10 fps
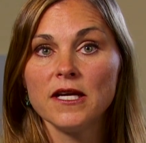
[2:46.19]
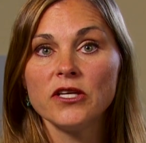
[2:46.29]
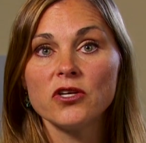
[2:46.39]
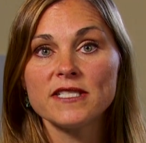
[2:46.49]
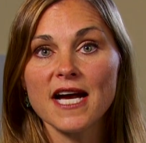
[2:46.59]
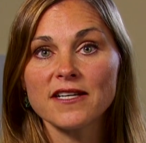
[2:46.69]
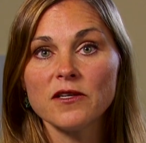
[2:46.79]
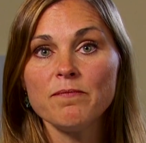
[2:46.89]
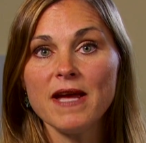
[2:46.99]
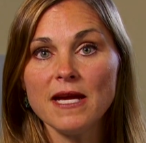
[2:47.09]
Your doctor
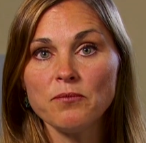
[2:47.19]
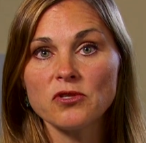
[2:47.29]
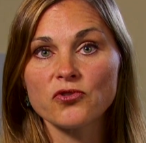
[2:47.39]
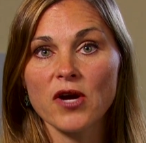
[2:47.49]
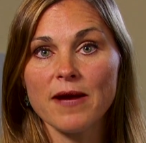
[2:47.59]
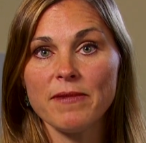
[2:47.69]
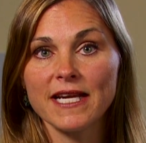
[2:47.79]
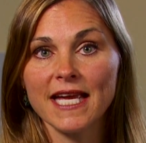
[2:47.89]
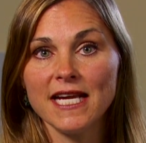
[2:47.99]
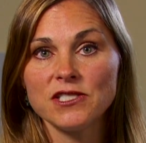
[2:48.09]
may prescribe
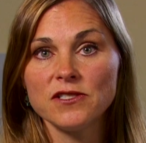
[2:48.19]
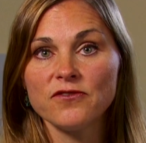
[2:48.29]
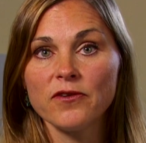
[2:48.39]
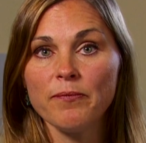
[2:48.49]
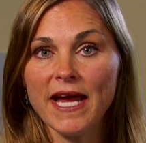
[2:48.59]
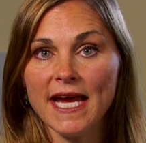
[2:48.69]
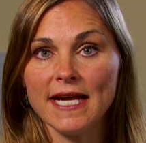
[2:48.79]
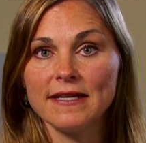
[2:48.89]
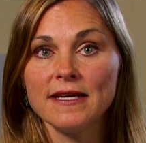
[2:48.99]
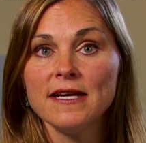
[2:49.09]
medications for
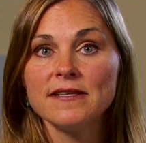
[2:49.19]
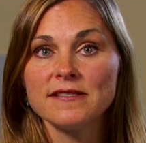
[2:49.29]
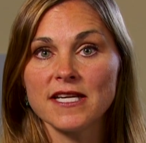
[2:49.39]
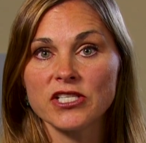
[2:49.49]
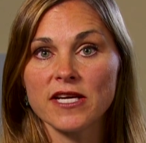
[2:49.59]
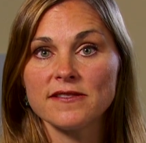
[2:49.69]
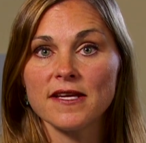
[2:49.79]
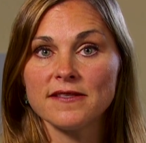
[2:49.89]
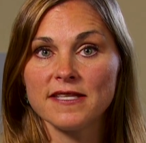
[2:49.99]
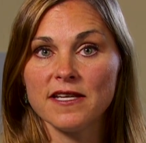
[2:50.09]
pain, such as
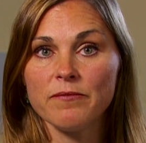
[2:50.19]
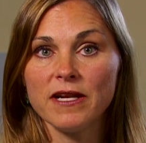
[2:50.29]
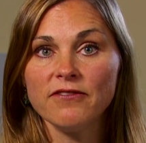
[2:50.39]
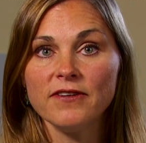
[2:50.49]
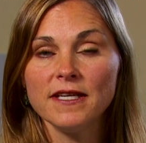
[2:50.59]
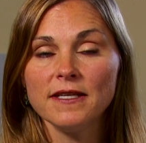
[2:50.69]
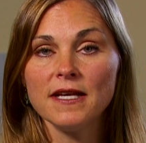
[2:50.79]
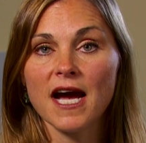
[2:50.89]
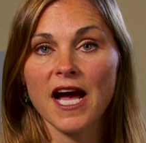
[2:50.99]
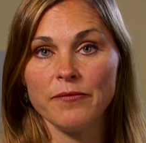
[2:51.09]
acetaminophen,
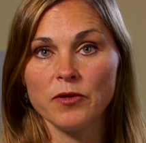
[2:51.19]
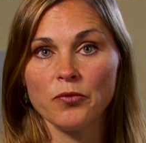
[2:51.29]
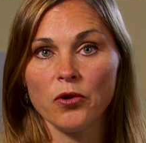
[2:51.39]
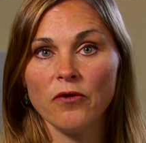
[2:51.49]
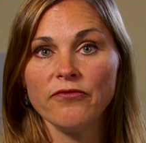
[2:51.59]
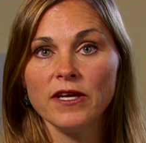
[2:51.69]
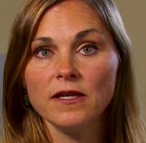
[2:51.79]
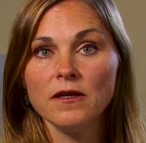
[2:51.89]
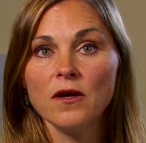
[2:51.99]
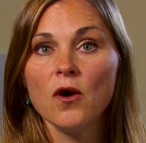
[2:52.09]
ibuprofen,